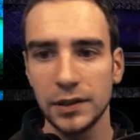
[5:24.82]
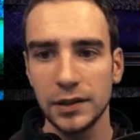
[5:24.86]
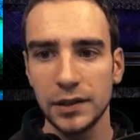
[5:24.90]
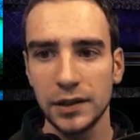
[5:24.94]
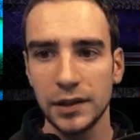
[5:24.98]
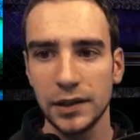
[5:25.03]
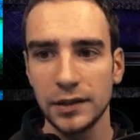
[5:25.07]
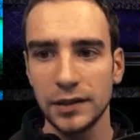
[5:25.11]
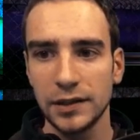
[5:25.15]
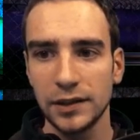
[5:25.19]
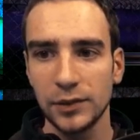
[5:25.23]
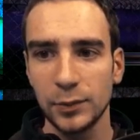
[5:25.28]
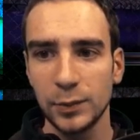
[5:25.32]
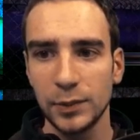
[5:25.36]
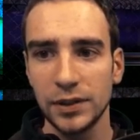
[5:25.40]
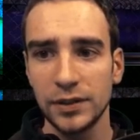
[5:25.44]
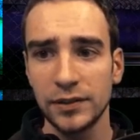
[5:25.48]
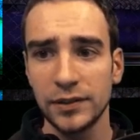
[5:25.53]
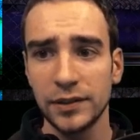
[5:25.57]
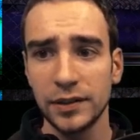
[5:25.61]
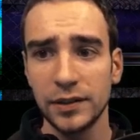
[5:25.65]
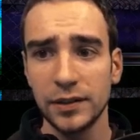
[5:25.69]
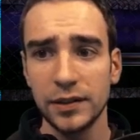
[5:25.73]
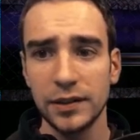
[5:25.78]
click on this window
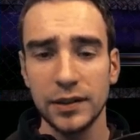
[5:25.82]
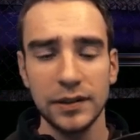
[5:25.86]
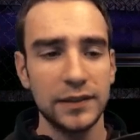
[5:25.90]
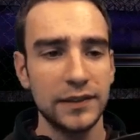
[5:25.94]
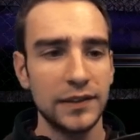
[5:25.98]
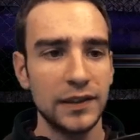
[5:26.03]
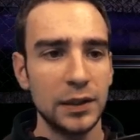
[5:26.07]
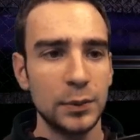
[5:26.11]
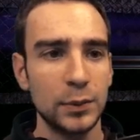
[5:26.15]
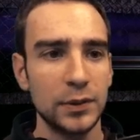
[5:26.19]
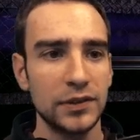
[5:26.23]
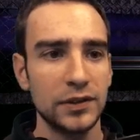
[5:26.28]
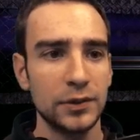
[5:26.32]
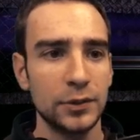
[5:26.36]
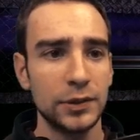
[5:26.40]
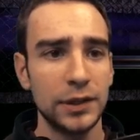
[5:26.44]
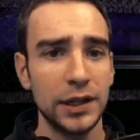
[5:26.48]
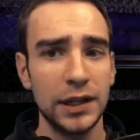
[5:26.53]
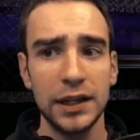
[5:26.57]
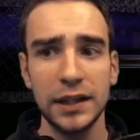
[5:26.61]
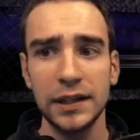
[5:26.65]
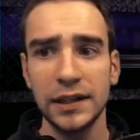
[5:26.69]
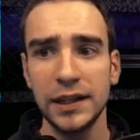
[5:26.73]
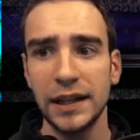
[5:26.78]
so you can see what's going
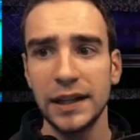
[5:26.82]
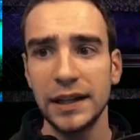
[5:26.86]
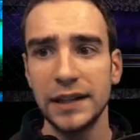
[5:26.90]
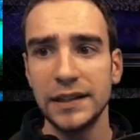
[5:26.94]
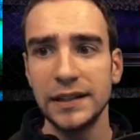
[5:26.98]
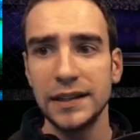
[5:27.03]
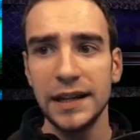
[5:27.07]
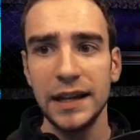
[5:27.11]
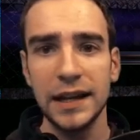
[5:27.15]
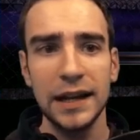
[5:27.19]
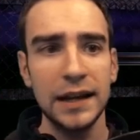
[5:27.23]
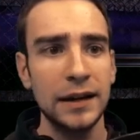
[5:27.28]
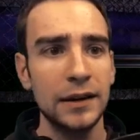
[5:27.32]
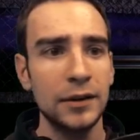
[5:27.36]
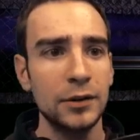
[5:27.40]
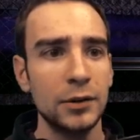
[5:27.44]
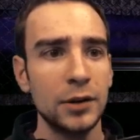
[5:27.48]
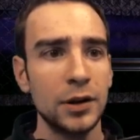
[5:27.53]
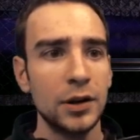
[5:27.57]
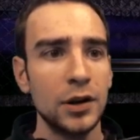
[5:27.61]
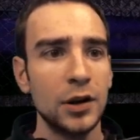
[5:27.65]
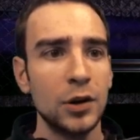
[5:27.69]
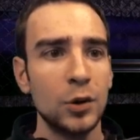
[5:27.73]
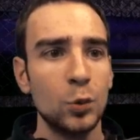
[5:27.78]
on. And now
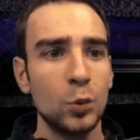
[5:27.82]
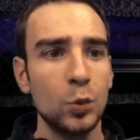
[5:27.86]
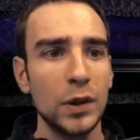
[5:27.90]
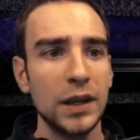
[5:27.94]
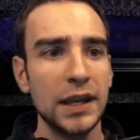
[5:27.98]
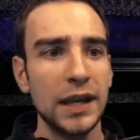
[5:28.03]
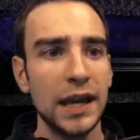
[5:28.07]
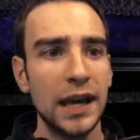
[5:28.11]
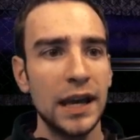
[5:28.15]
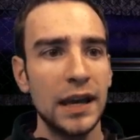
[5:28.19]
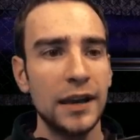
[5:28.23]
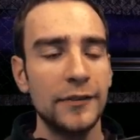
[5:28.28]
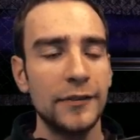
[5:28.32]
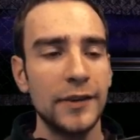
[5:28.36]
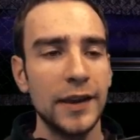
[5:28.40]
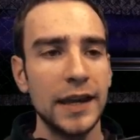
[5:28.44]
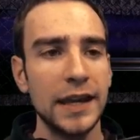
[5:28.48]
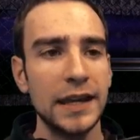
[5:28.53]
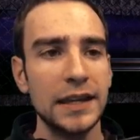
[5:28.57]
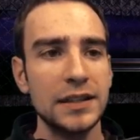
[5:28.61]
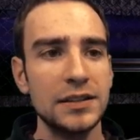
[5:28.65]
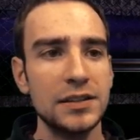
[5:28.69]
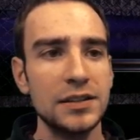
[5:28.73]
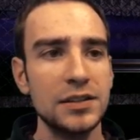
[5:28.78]
we have
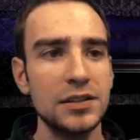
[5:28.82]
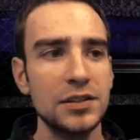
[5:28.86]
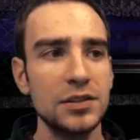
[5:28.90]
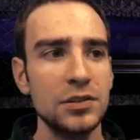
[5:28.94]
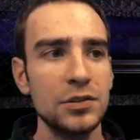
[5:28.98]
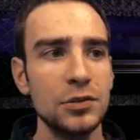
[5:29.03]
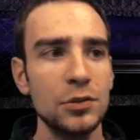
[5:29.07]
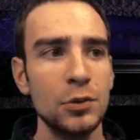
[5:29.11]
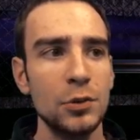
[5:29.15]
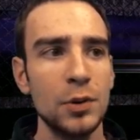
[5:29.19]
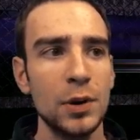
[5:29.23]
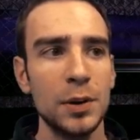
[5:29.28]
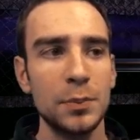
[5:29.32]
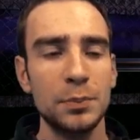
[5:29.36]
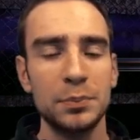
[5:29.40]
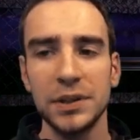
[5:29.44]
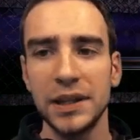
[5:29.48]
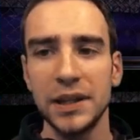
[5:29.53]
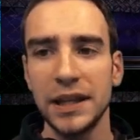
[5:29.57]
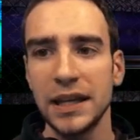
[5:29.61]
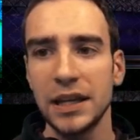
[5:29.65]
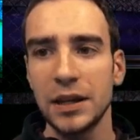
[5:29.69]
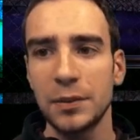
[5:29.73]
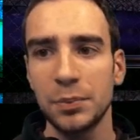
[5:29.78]
a new
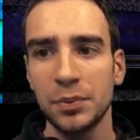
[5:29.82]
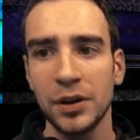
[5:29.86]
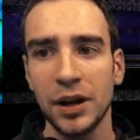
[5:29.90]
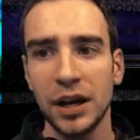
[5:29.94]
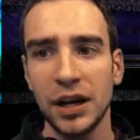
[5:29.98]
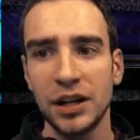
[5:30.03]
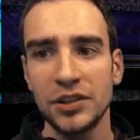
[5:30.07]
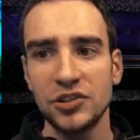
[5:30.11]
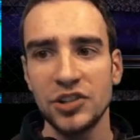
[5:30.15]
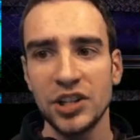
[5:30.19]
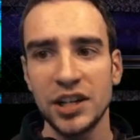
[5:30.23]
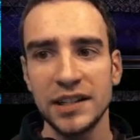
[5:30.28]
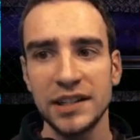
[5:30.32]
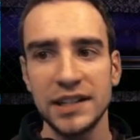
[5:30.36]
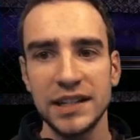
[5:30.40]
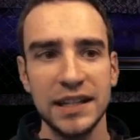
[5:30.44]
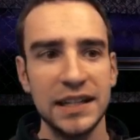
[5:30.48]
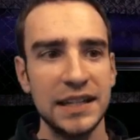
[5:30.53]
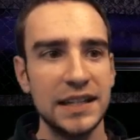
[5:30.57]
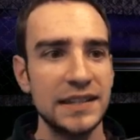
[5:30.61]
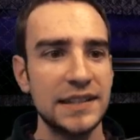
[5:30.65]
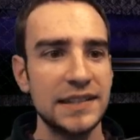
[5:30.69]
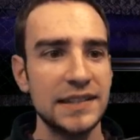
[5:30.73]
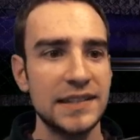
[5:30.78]
blank project
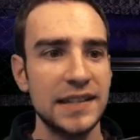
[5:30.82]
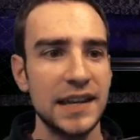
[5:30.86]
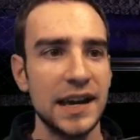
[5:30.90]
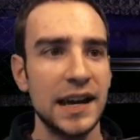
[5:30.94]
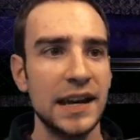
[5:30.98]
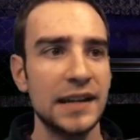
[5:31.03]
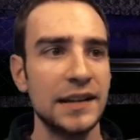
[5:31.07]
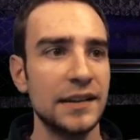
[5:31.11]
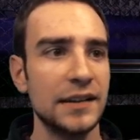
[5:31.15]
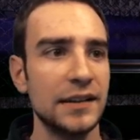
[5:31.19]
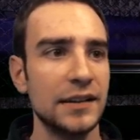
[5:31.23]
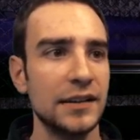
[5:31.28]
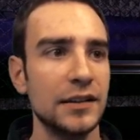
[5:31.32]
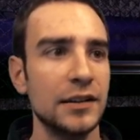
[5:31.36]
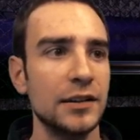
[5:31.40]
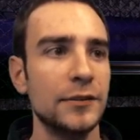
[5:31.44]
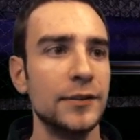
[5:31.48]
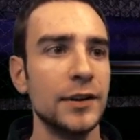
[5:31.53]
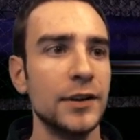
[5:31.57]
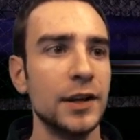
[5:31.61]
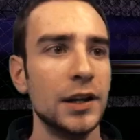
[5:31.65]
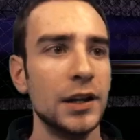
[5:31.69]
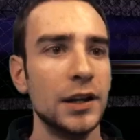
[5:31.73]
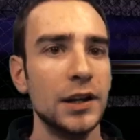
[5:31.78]
inside
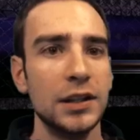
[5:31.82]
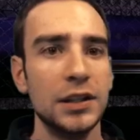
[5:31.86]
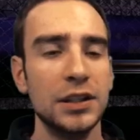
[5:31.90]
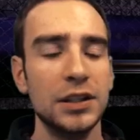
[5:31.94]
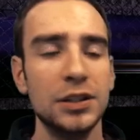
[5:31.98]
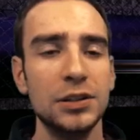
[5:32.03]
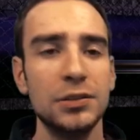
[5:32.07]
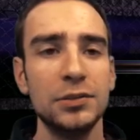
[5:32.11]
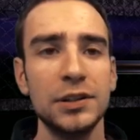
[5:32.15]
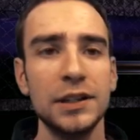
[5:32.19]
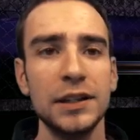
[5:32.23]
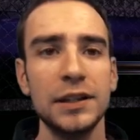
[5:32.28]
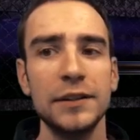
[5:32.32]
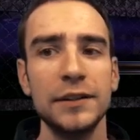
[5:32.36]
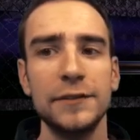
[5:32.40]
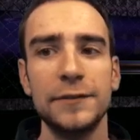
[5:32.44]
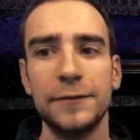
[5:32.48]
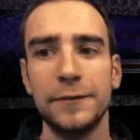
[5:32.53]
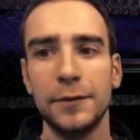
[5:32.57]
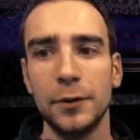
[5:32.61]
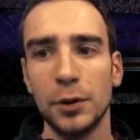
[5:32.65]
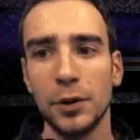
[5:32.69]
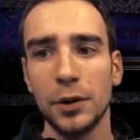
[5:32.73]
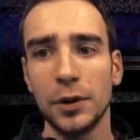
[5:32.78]
of Unity
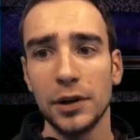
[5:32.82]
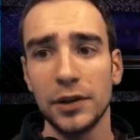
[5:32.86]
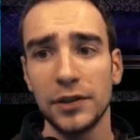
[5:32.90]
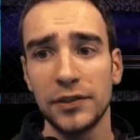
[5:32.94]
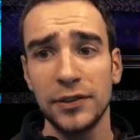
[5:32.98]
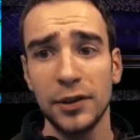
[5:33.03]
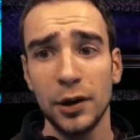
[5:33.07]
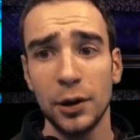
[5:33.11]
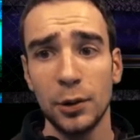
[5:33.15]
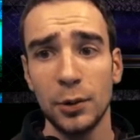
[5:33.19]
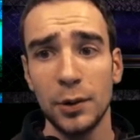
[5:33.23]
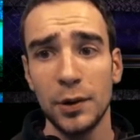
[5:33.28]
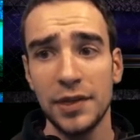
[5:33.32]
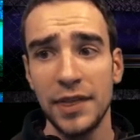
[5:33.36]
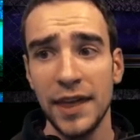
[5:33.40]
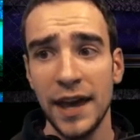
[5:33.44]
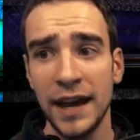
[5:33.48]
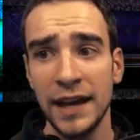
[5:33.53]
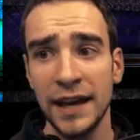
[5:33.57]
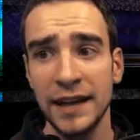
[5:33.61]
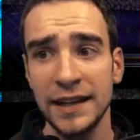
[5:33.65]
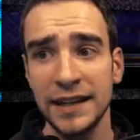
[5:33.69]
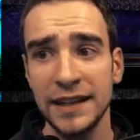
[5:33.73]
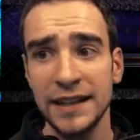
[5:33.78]
4. So
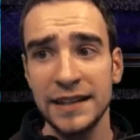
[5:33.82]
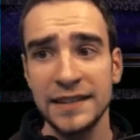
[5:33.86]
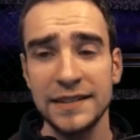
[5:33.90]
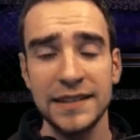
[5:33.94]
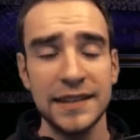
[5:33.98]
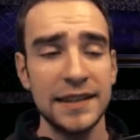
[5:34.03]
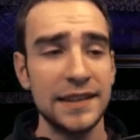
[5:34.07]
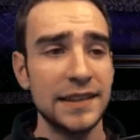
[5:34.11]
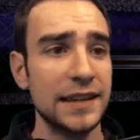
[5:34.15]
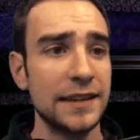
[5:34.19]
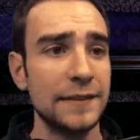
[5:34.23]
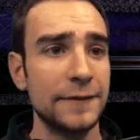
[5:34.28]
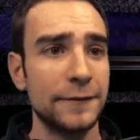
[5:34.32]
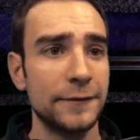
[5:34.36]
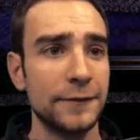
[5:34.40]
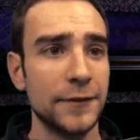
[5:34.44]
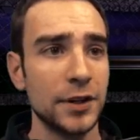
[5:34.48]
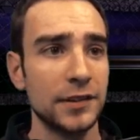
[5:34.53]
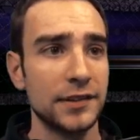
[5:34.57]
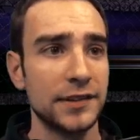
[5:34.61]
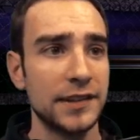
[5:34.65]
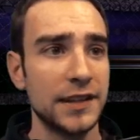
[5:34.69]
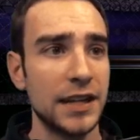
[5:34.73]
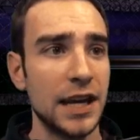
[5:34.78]
that is the
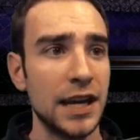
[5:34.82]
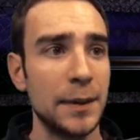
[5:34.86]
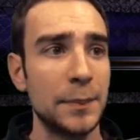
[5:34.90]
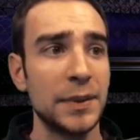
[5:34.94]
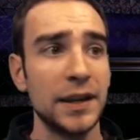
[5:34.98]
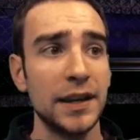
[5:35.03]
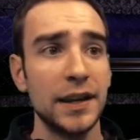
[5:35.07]
first step.